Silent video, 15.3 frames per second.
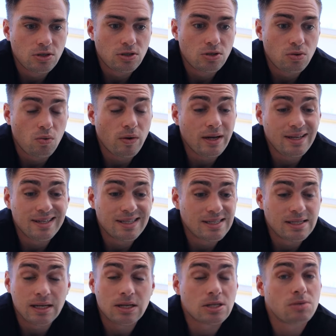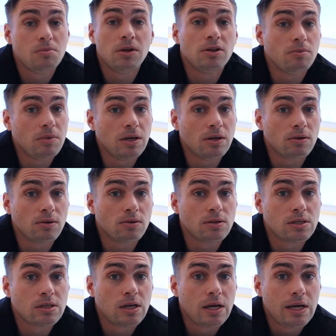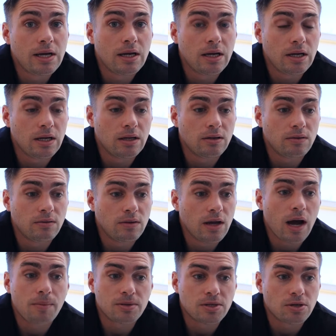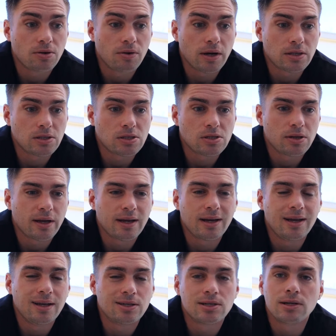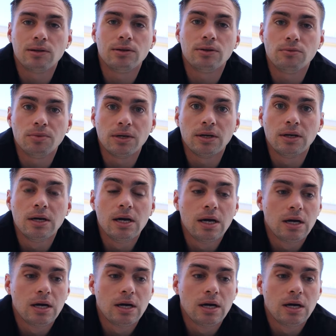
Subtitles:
26mm in the opposite direction, so like an inch and a little bit.